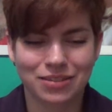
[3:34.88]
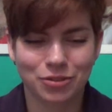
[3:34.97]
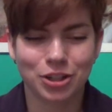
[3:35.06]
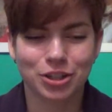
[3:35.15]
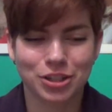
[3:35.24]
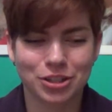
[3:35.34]
For
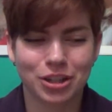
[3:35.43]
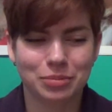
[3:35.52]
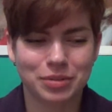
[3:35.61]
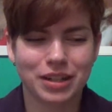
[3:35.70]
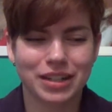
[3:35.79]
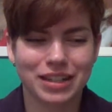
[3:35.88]
her to stop
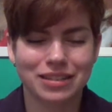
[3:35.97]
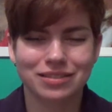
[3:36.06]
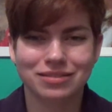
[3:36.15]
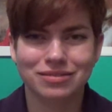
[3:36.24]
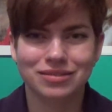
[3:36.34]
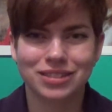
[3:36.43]
running and
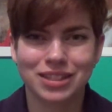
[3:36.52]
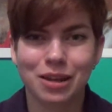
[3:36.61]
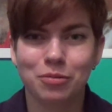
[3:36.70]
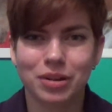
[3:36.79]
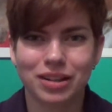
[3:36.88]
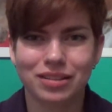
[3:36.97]
say
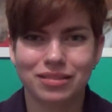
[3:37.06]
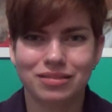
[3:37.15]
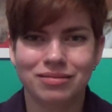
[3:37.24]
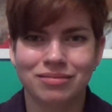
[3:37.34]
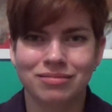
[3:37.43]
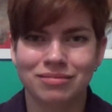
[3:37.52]
what
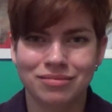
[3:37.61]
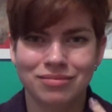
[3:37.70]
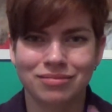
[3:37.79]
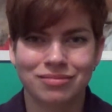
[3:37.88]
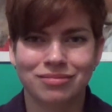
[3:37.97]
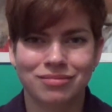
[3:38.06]

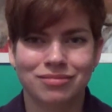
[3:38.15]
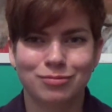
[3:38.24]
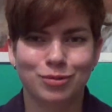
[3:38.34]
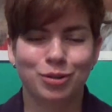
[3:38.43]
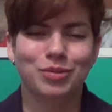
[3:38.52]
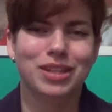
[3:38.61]

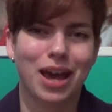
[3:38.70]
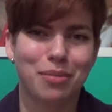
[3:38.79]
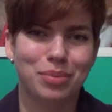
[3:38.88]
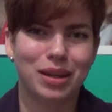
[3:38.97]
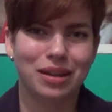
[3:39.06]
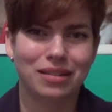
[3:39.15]
was
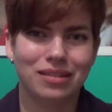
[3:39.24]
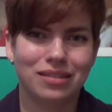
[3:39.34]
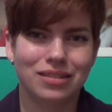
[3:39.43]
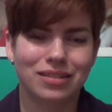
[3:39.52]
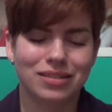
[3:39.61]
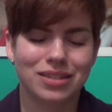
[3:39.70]
happening
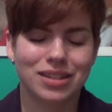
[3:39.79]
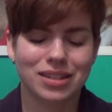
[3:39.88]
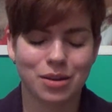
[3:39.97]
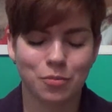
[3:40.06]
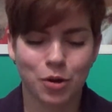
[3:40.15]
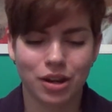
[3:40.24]
to
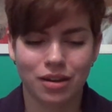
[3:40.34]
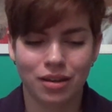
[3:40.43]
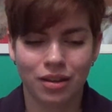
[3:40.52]
someone.